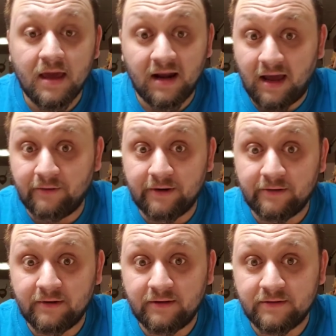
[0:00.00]
And I wanted
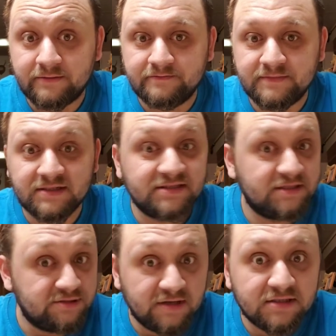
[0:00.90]
a white one, because
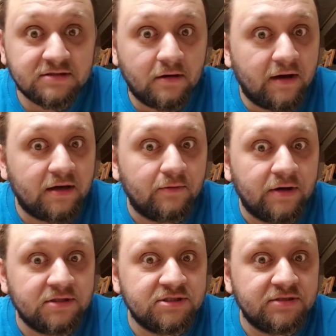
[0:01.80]
as you guys know, I got a
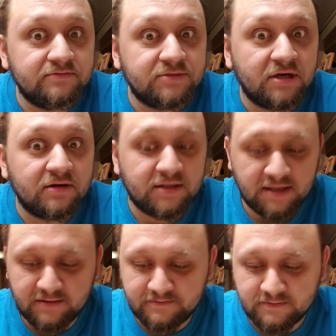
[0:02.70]
white Jeep
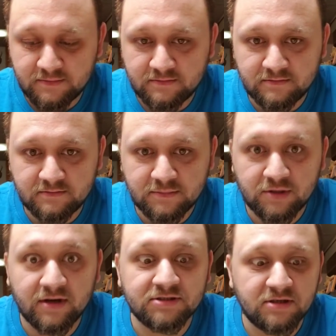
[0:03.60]
Cherokee.
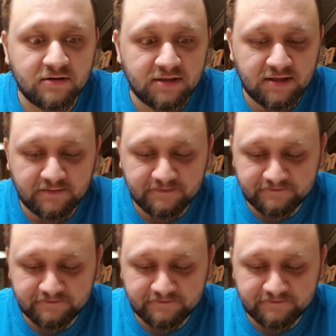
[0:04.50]
Grand Cherokee.